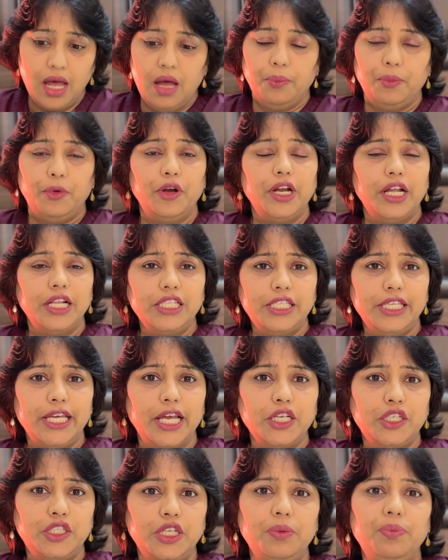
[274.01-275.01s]

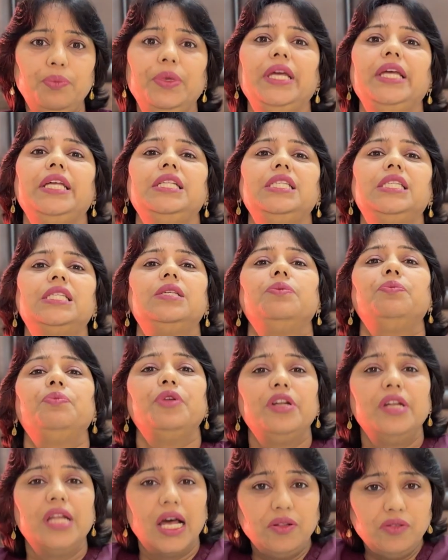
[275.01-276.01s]
Pronunciation means
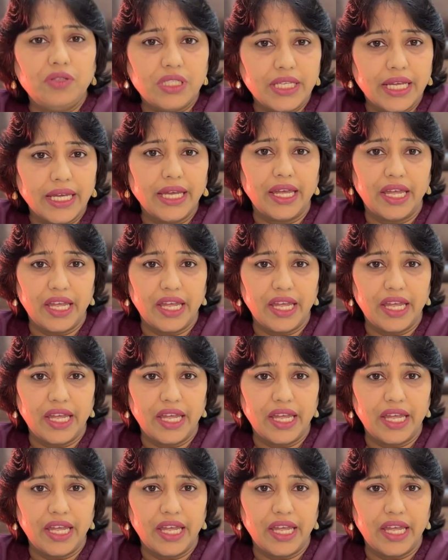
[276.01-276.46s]
pronouncing